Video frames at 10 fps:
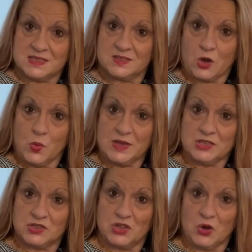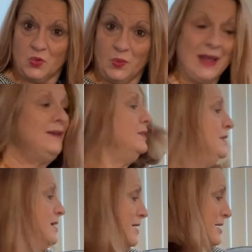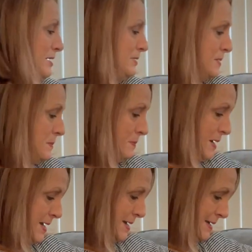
is going to go well on my